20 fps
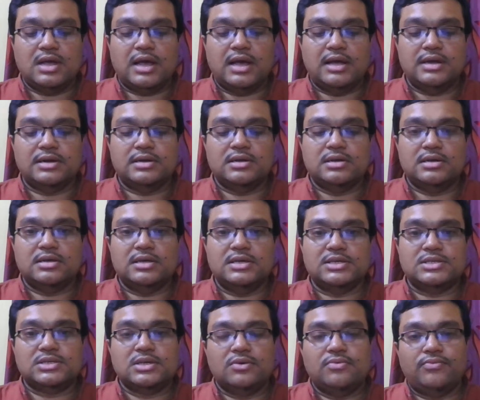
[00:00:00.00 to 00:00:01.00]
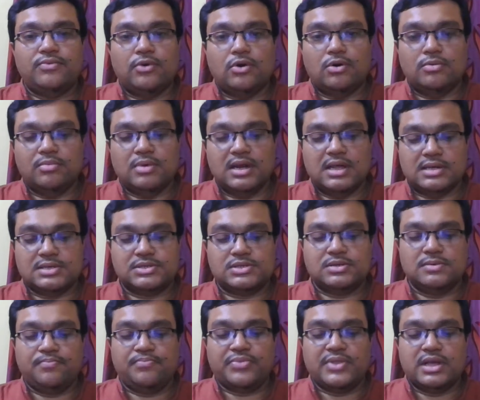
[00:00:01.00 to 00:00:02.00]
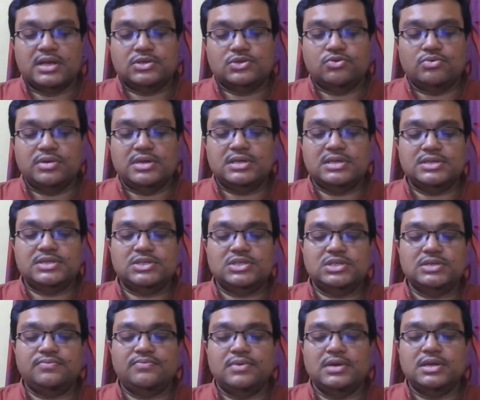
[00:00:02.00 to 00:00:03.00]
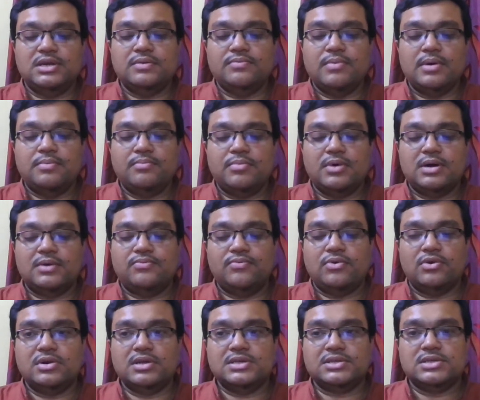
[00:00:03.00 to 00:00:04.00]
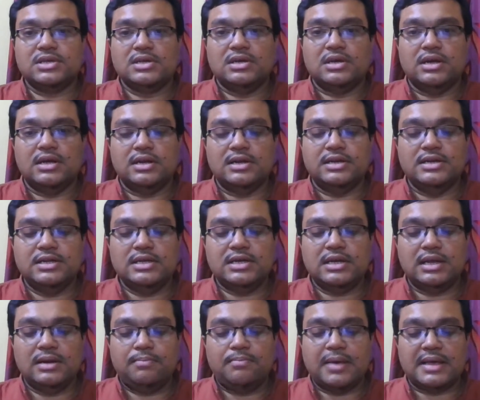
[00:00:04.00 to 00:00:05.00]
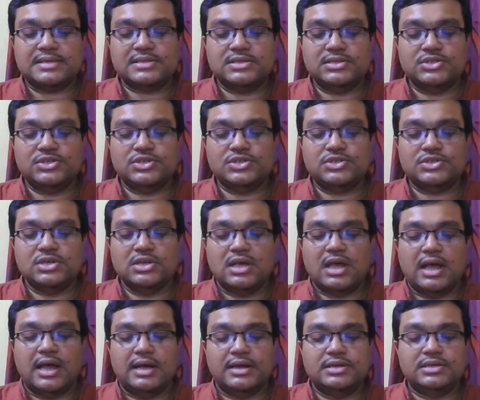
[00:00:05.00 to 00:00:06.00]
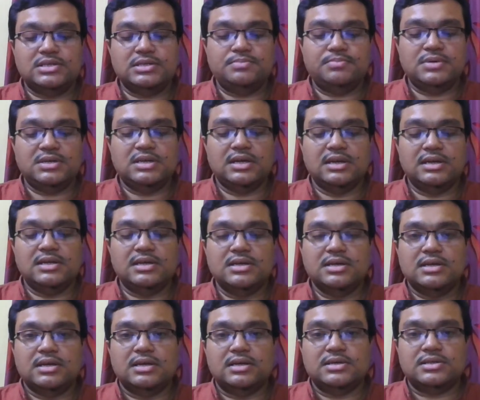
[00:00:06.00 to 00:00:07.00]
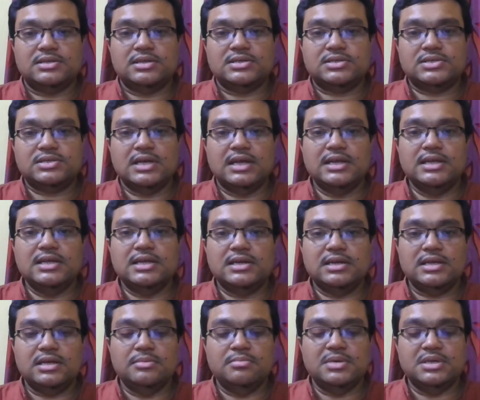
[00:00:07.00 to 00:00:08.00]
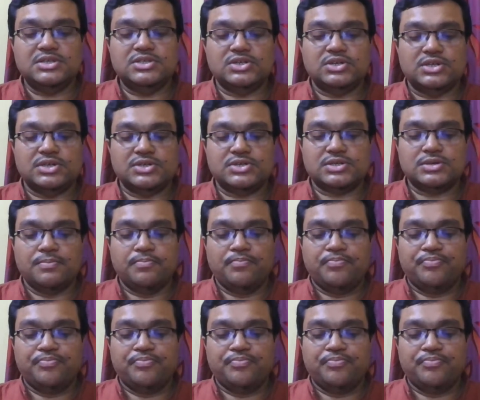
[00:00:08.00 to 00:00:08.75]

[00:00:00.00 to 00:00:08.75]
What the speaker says: and is formless. So it is chiefly remembered for its lyrical passages and typically the Shelleyan imageries.